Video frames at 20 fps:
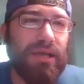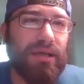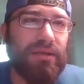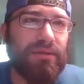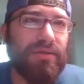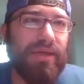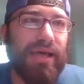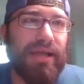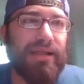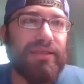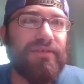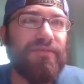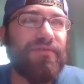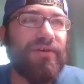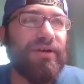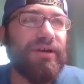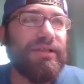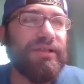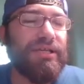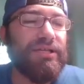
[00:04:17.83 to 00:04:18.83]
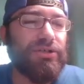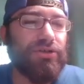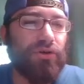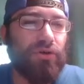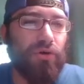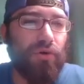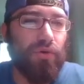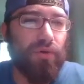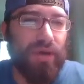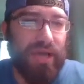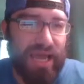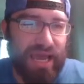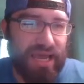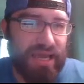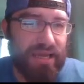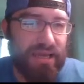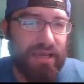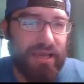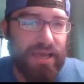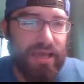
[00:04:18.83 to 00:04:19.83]
that at the very least are
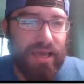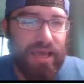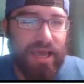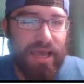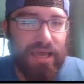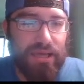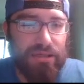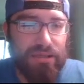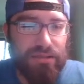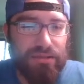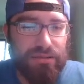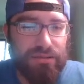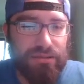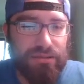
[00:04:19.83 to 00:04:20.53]
okay. And